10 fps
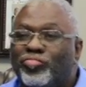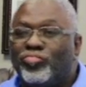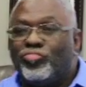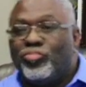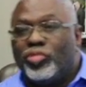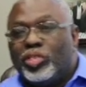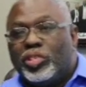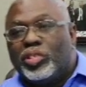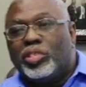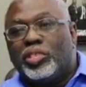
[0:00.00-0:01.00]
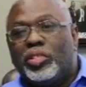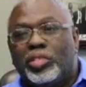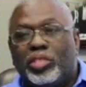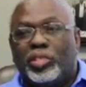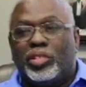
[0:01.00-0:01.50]
What's when we
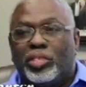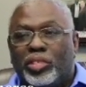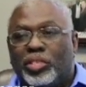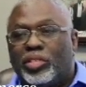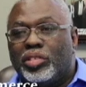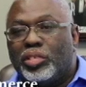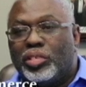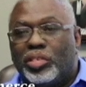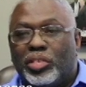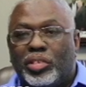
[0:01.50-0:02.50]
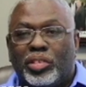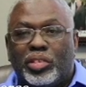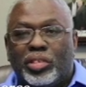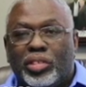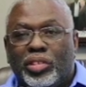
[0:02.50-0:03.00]
talk about the real plan
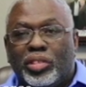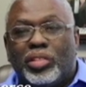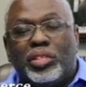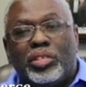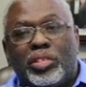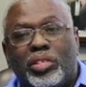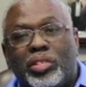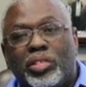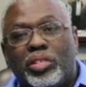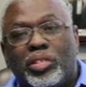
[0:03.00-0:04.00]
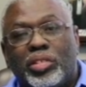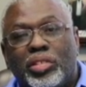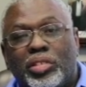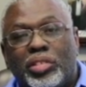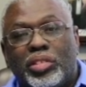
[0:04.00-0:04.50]
for
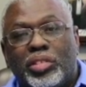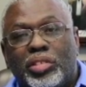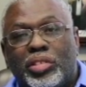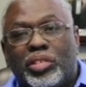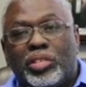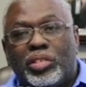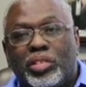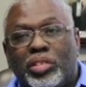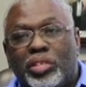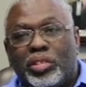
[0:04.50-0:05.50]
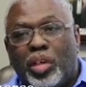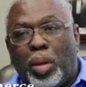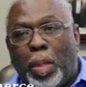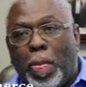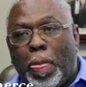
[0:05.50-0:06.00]
the agenda, for the
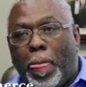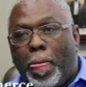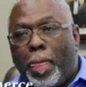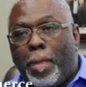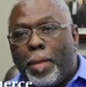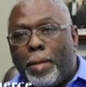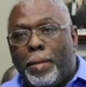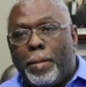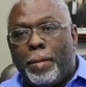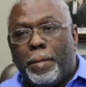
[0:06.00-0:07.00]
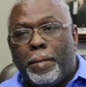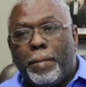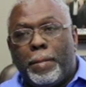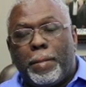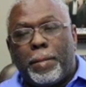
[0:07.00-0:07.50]
pro-black business agenda,
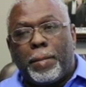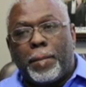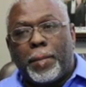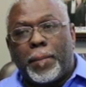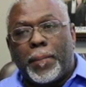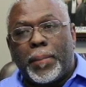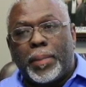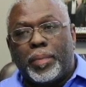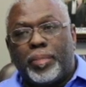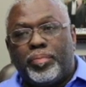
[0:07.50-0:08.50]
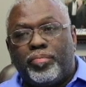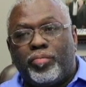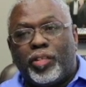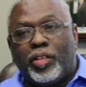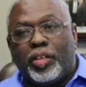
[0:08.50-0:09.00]
and what you
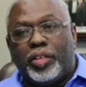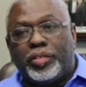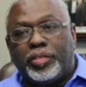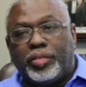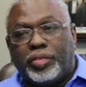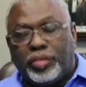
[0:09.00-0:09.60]
think is